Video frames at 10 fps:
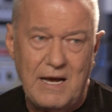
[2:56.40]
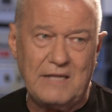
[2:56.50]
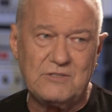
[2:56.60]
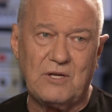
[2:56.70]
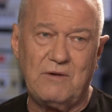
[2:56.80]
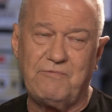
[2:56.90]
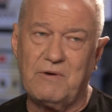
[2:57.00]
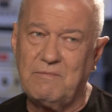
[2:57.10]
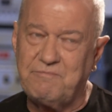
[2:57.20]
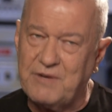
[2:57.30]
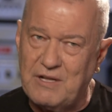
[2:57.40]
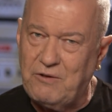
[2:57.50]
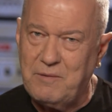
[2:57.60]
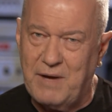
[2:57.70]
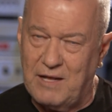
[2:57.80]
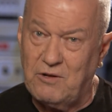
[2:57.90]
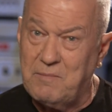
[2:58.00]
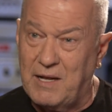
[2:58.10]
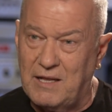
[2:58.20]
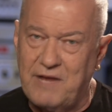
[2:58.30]
And so for, for a lot of my a lot
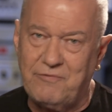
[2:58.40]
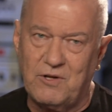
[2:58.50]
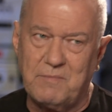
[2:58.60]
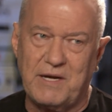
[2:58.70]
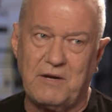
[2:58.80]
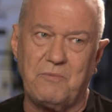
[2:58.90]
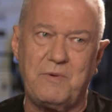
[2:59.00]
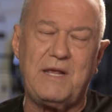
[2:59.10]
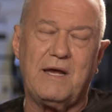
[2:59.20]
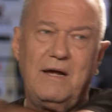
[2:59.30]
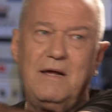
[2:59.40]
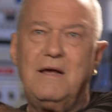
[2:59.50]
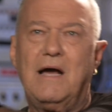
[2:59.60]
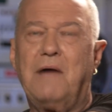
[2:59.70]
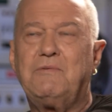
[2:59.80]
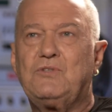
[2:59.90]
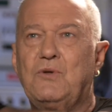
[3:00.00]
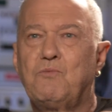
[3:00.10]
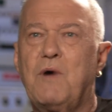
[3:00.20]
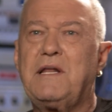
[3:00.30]
of my life, a lot of my career, I was
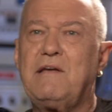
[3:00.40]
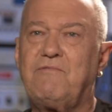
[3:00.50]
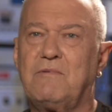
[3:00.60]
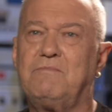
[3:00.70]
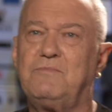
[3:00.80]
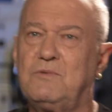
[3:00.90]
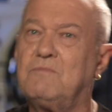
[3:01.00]
sort of running from